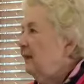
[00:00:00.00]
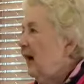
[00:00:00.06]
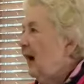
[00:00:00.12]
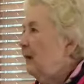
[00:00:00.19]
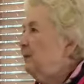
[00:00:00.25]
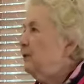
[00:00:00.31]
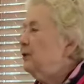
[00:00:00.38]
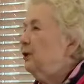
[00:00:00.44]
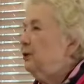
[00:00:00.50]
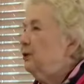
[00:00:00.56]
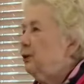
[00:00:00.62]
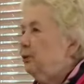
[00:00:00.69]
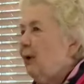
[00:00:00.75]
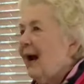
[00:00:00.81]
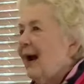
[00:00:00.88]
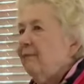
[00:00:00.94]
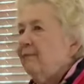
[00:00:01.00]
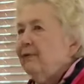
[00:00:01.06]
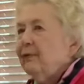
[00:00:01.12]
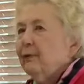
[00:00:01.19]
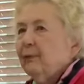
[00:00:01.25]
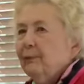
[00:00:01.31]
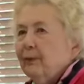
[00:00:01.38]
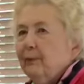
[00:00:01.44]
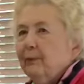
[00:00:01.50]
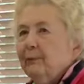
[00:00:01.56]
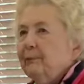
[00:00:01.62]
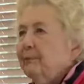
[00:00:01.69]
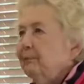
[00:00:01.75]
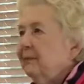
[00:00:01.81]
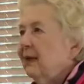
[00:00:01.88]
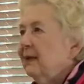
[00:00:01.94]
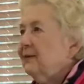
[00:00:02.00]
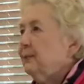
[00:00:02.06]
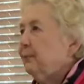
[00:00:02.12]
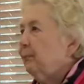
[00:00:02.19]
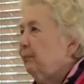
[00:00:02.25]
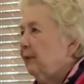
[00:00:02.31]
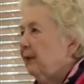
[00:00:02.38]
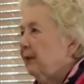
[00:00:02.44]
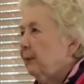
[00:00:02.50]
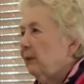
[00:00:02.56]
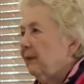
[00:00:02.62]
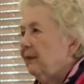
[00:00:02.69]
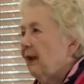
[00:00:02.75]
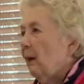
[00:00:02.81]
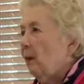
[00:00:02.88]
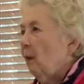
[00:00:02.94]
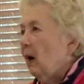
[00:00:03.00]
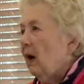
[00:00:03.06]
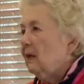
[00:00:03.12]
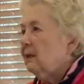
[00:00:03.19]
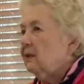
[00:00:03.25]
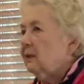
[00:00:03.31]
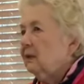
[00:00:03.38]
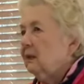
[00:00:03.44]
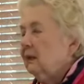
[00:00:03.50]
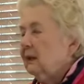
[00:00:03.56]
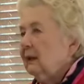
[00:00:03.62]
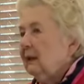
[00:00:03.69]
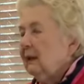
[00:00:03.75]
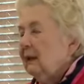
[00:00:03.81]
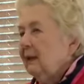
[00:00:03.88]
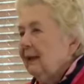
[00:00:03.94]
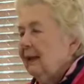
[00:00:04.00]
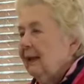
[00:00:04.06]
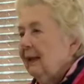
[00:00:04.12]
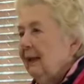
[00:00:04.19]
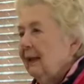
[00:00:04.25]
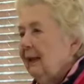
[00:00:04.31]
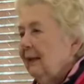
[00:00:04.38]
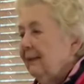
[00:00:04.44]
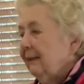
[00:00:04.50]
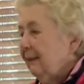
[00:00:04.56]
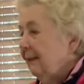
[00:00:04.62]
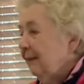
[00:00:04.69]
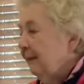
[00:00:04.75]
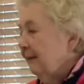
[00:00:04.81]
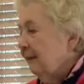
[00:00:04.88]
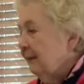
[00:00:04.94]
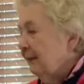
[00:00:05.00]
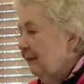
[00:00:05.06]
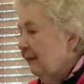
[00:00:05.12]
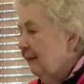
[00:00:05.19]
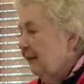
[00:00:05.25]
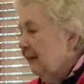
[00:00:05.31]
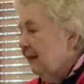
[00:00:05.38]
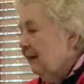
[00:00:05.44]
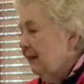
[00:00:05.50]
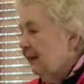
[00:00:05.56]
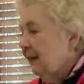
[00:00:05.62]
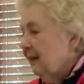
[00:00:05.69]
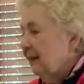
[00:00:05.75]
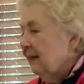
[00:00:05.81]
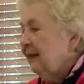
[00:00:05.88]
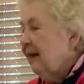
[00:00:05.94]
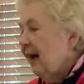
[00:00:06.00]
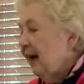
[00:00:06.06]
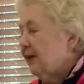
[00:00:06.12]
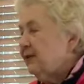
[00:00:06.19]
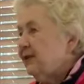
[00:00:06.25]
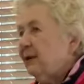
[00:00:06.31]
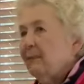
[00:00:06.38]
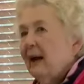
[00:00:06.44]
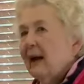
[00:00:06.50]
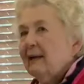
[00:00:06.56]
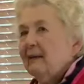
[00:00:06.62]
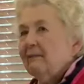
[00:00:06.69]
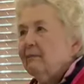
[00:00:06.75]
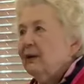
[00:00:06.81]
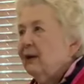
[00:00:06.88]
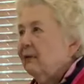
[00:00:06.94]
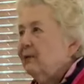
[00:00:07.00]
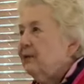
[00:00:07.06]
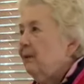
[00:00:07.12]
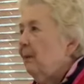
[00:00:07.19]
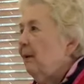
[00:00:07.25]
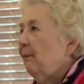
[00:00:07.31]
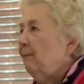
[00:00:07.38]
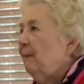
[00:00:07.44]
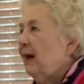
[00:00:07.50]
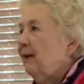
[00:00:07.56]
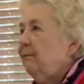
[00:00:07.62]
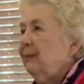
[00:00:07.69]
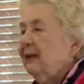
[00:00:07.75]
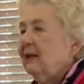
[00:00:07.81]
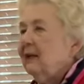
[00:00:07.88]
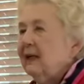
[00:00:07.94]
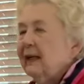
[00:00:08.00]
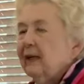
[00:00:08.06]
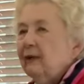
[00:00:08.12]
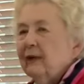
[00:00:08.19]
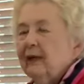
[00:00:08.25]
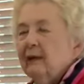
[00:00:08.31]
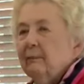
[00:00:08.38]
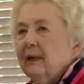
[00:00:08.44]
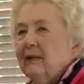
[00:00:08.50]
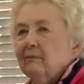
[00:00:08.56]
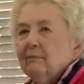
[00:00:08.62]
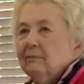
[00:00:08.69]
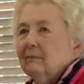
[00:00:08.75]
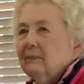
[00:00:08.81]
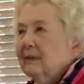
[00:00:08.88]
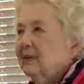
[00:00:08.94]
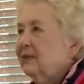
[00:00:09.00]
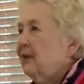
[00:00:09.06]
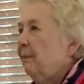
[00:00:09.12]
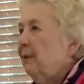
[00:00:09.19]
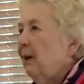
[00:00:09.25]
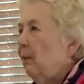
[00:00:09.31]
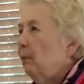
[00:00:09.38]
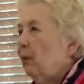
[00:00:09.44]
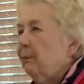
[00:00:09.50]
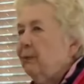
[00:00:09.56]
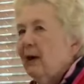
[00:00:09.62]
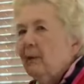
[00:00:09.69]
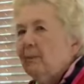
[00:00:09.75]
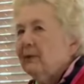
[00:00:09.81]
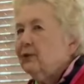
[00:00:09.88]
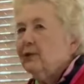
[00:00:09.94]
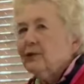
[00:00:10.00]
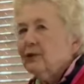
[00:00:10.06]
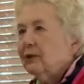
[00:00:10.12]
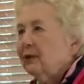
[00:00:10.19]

I was a giraffe in the room. That's really what that was. And, uh, yeah, somebody, you know, some of them may have been leering, but some of them were probably just